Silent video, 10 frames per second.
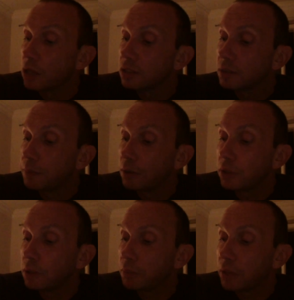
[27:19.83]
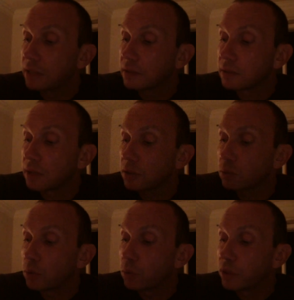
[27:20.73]
Spirit blesses us
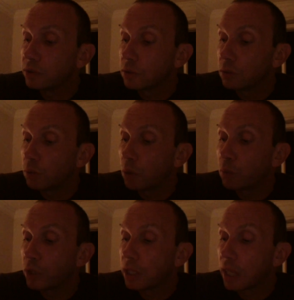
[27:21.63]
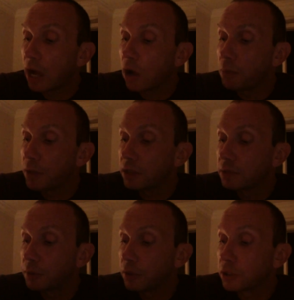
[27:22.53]
with wisdom when we allow pig
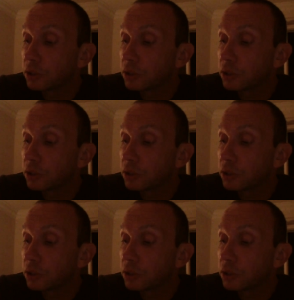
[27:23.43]
spirit